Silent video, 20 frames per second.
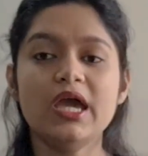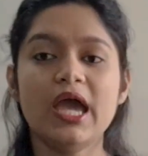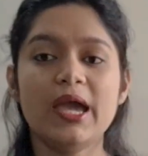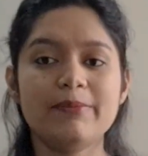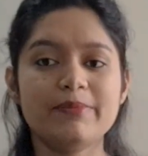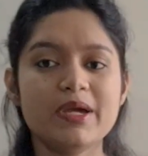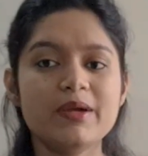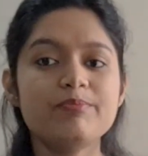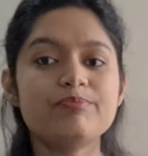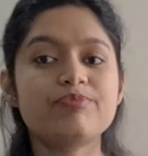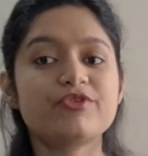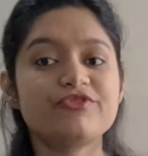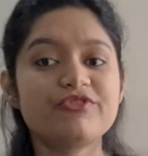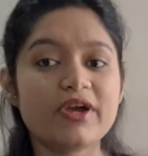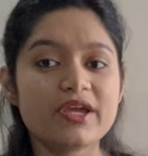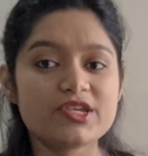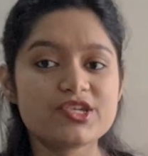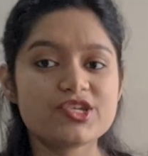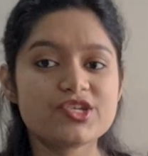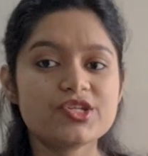MM
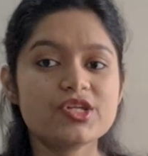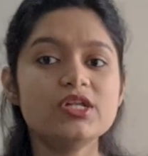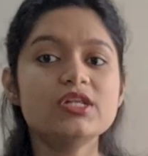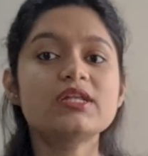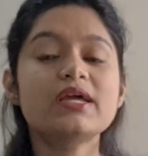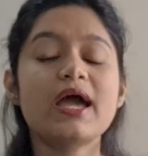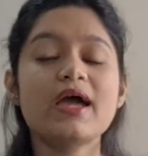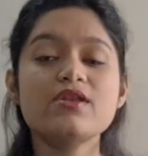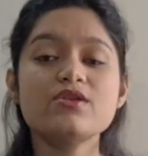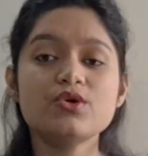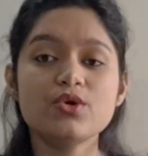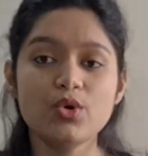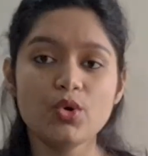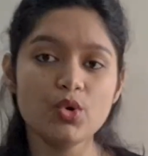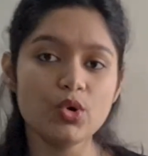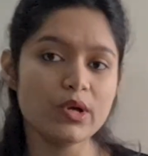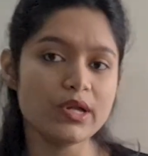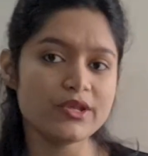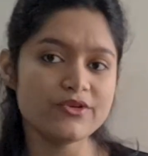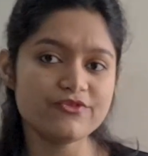professional can
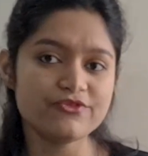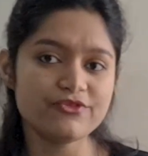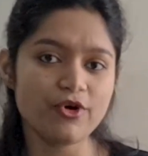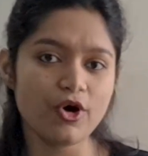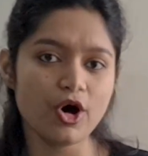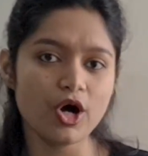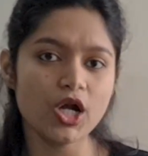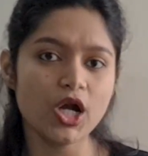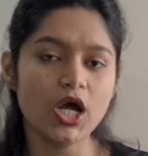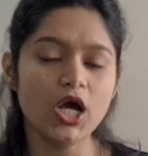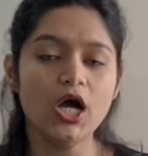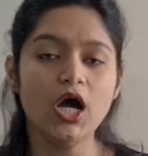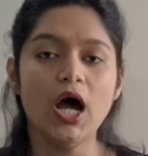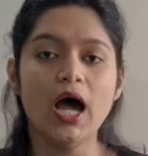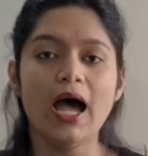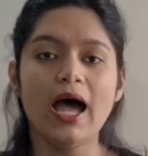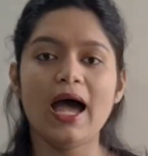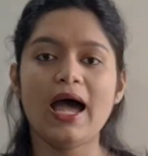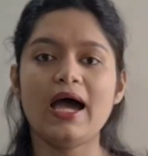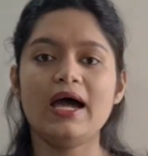go in for
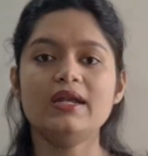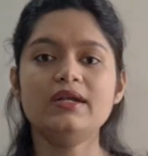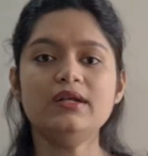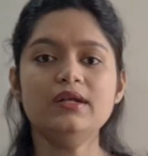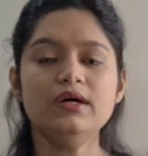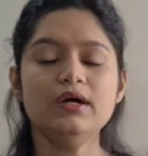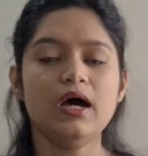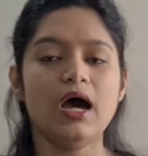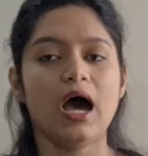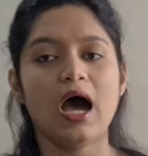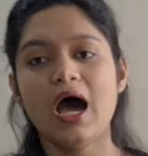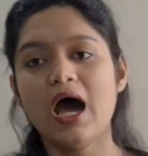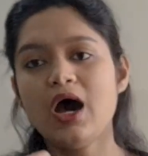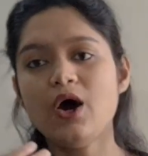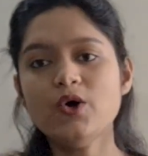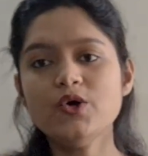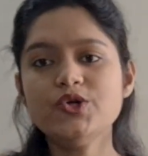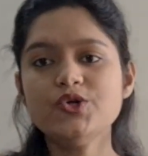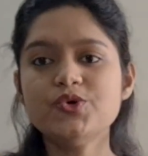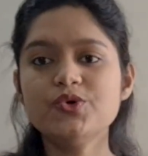and
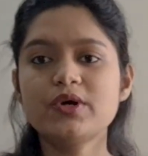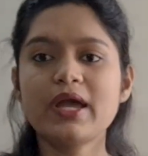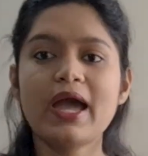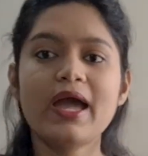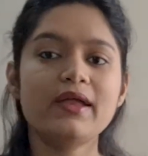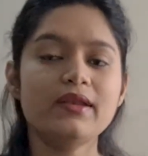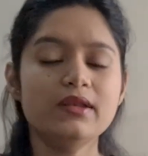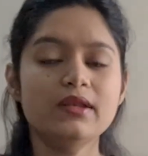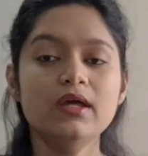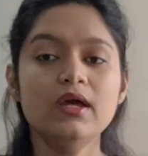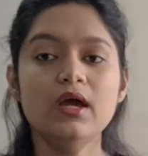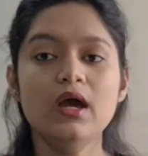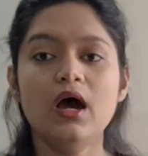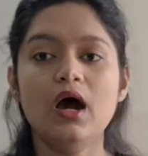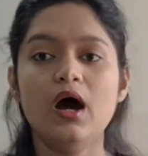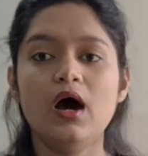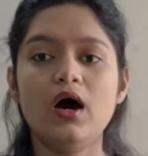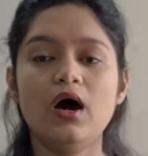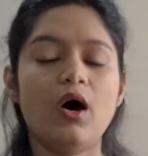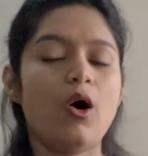how you can
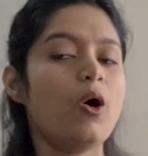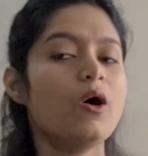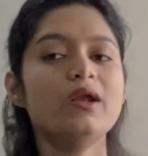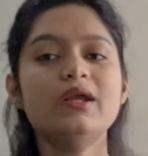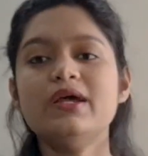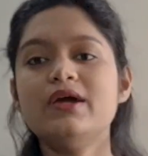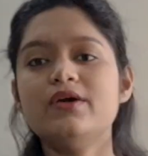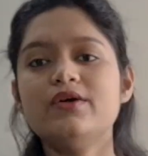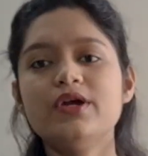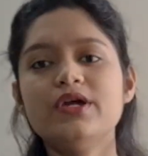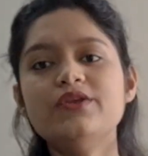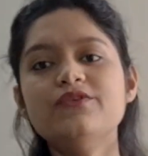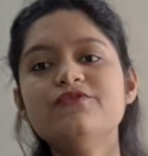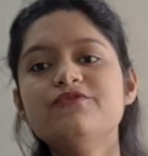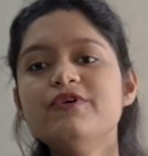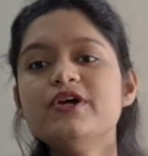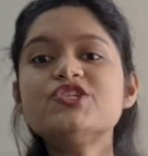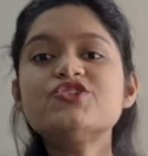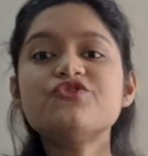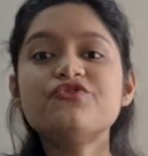uh, or in
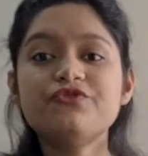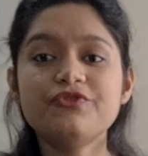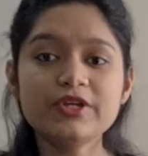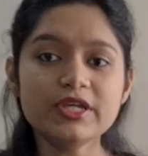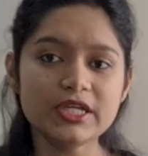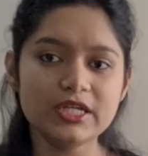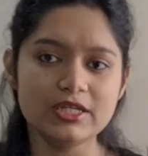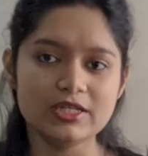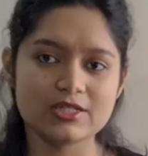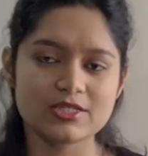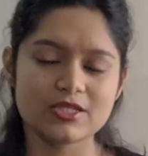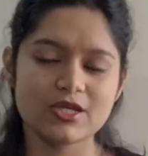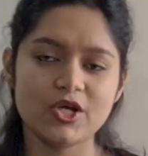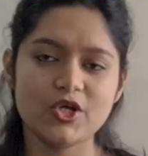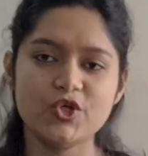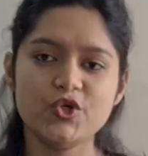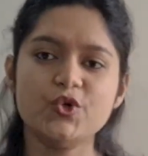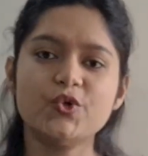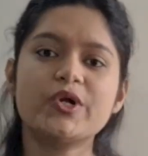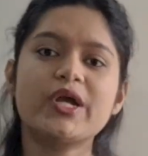which fields
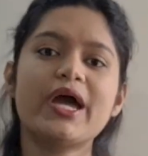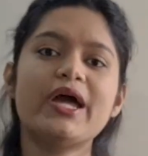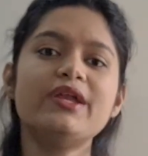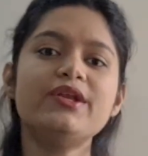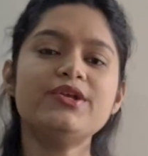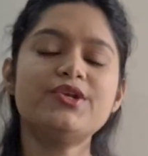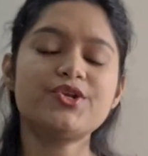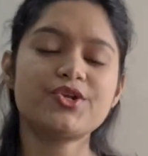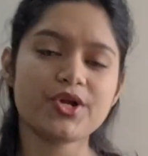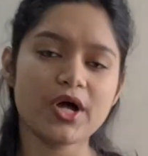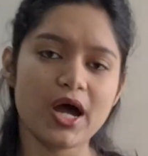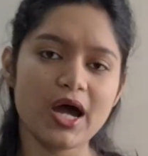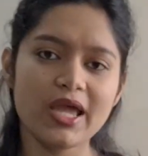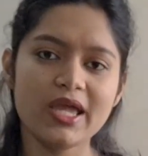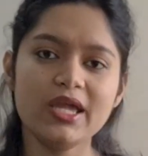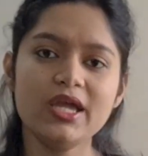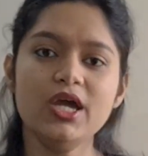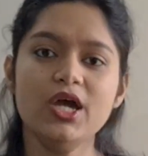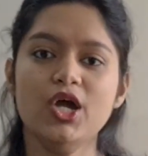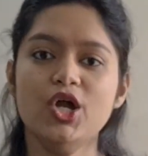you can
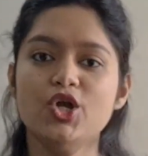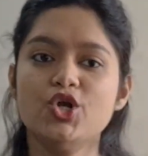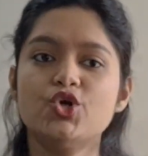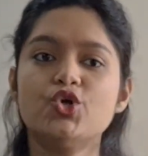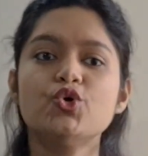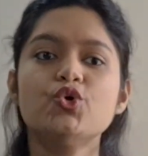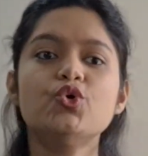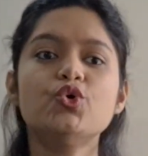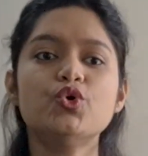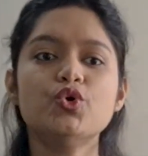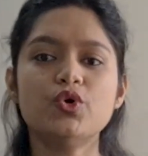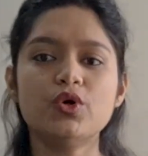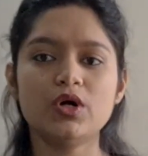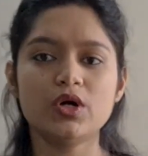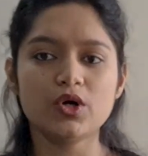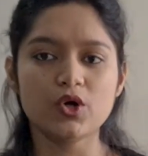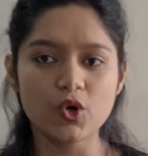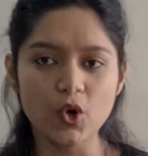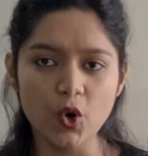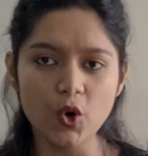try to
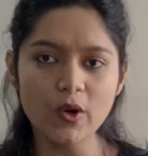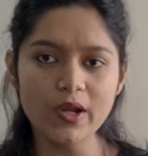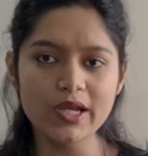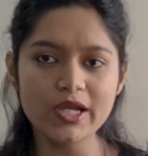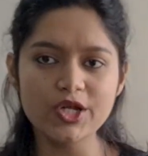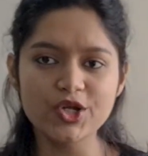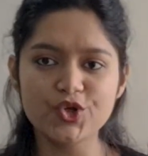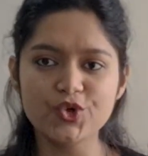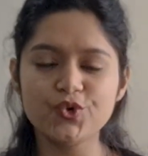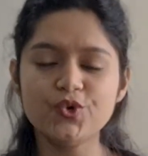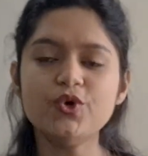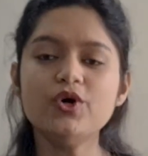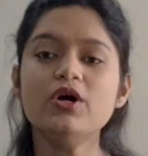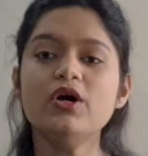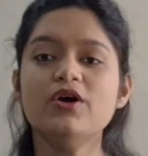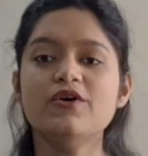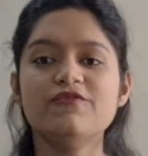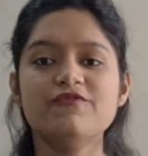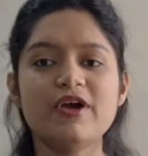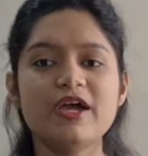go into
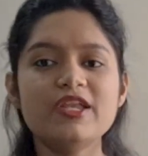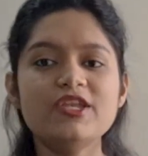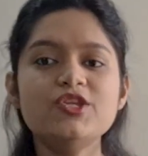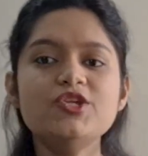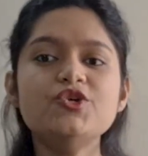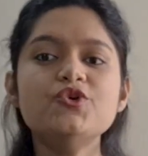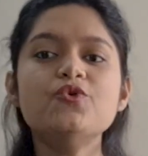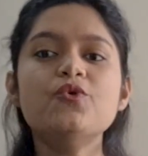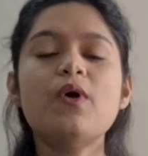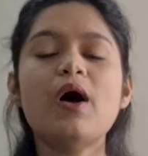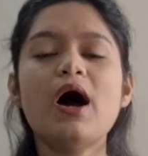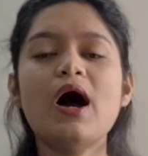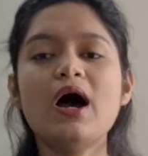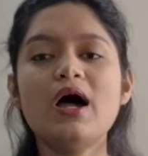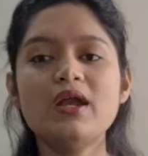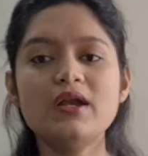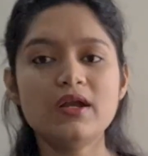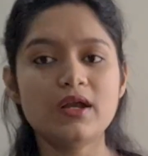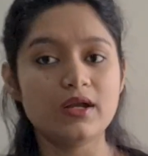when you are